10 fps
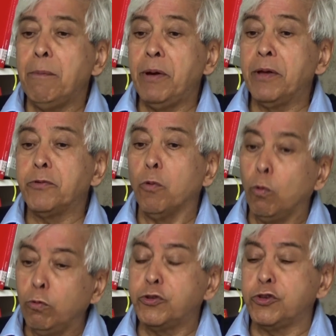but
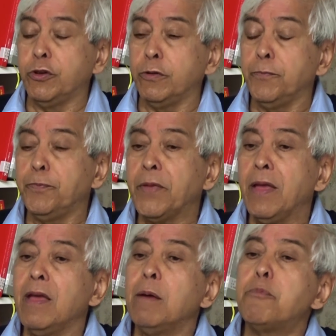also
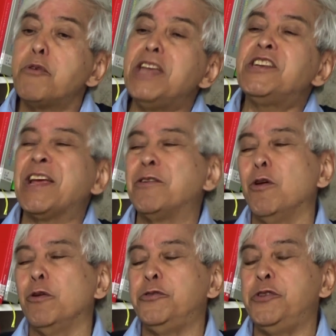print
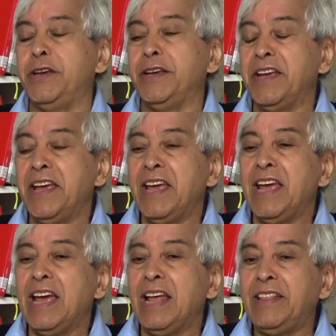technology
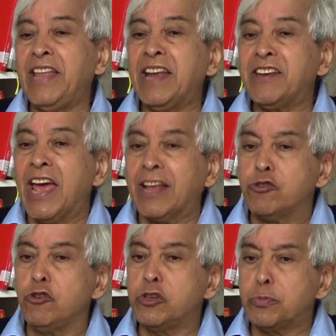that
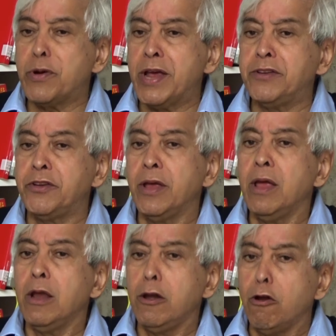actually spread
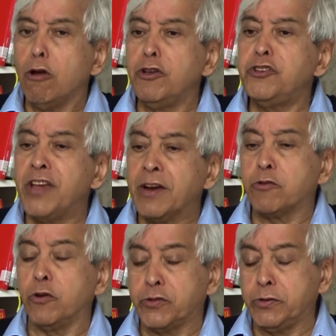knowledge
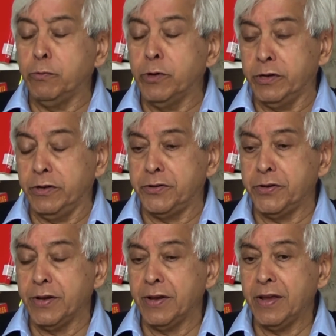across the world.